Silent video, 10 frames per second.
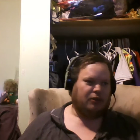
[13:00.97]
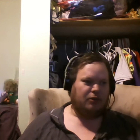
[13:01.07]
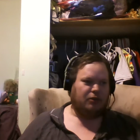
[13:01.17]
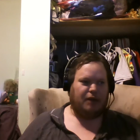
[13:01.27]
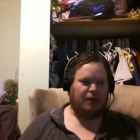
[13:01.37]
and
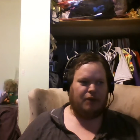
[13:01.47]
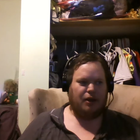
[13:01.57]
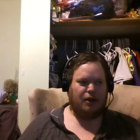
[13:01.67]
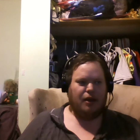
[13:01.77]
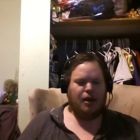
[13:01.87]
whatever.
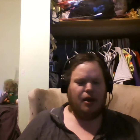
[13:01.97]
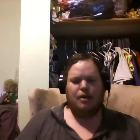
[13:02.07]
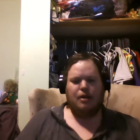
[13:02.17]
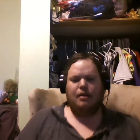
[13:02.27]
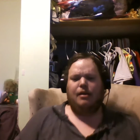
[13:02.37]

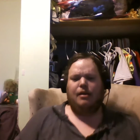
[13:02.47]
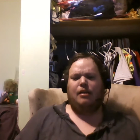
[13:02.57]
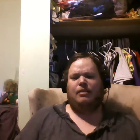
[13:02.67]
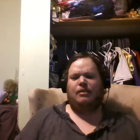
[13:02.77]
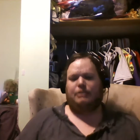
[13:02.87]

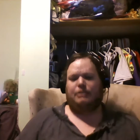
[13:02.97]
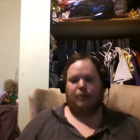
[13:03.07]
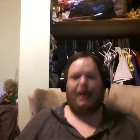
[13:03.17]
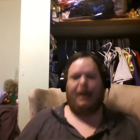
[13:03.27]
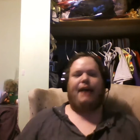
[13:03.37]
So
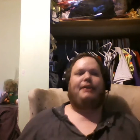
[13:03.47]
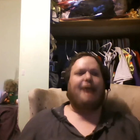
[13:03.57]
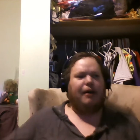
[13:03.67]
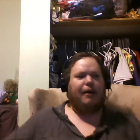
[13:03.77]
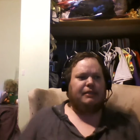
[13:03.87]
yeah,
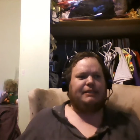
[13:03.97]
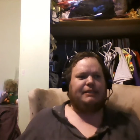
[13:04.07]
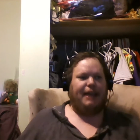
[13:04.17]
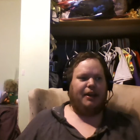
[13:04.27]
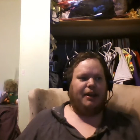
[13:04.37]
now it's the
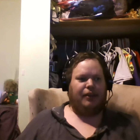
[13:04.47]
end of the